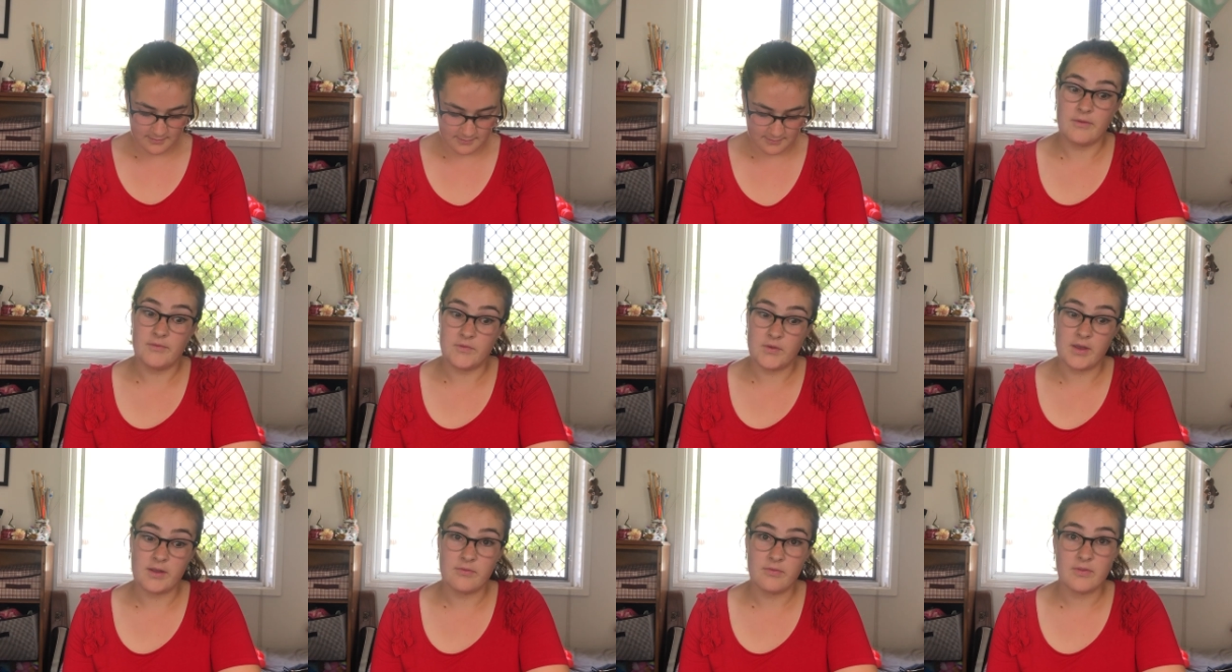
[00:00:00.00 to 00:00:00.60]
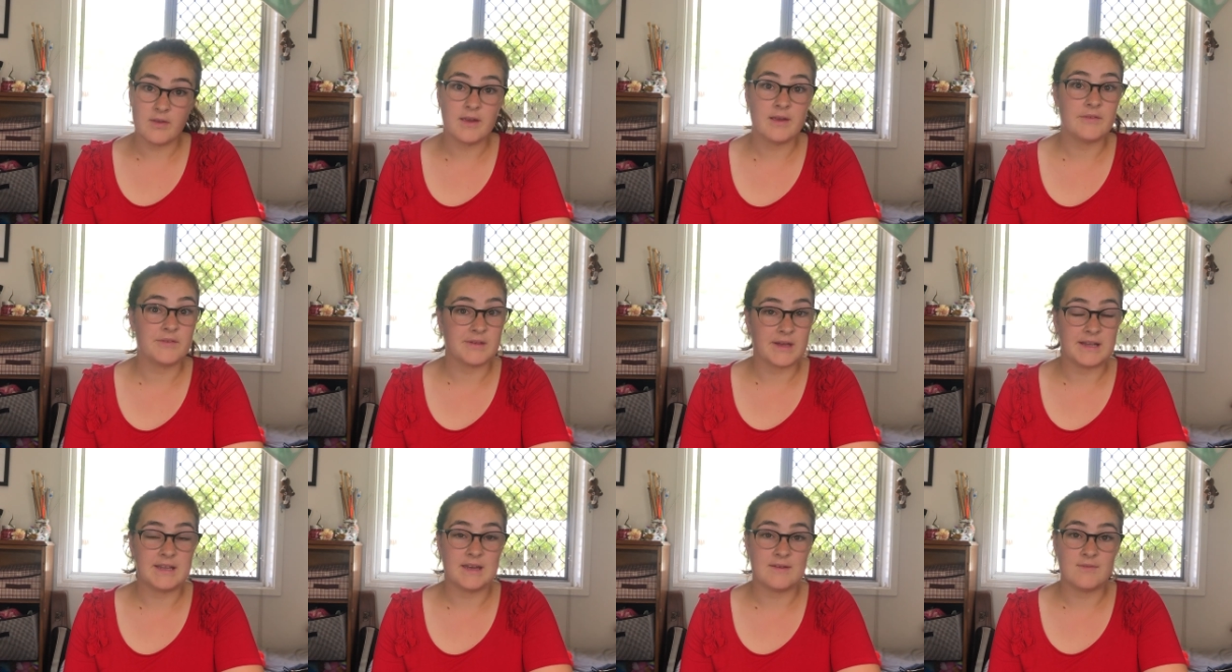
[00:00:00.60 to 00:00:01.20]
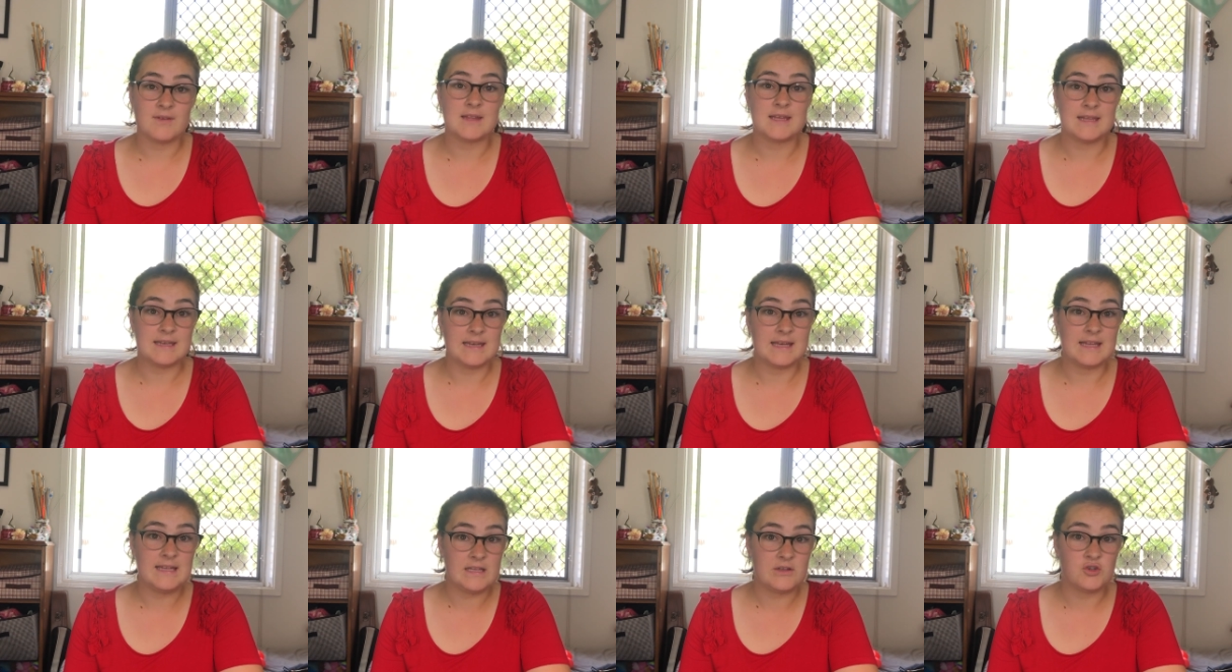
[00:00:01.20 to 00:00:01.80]
Second thing is I definitely
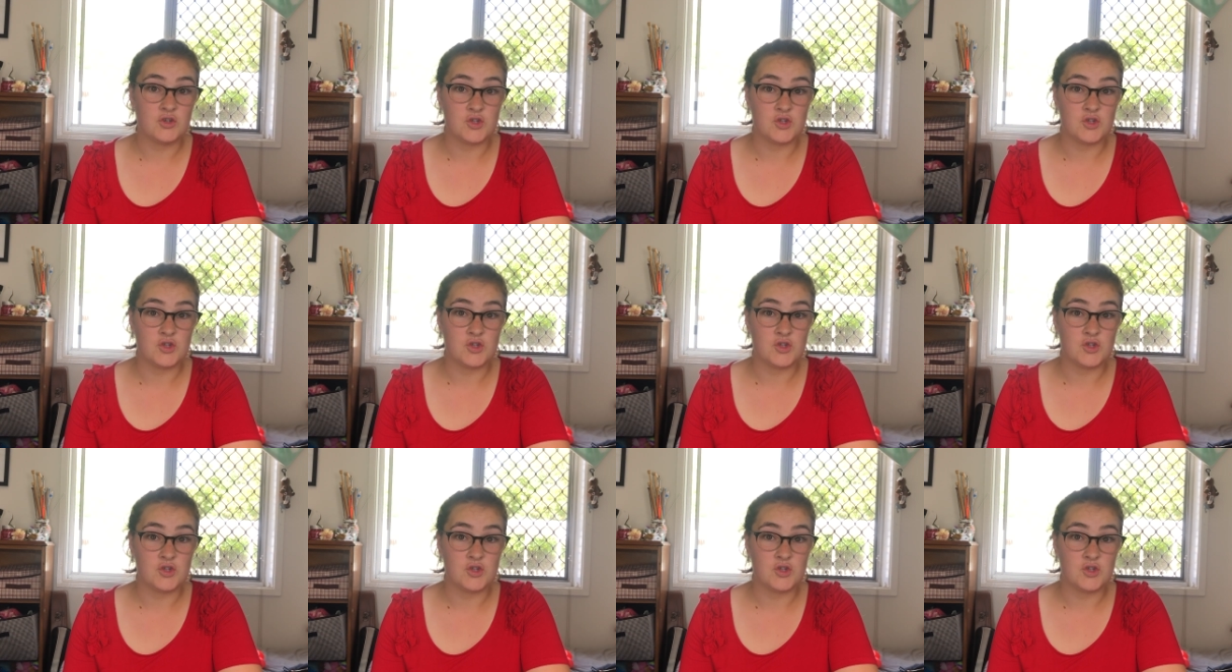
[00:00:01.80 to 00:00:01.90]
need new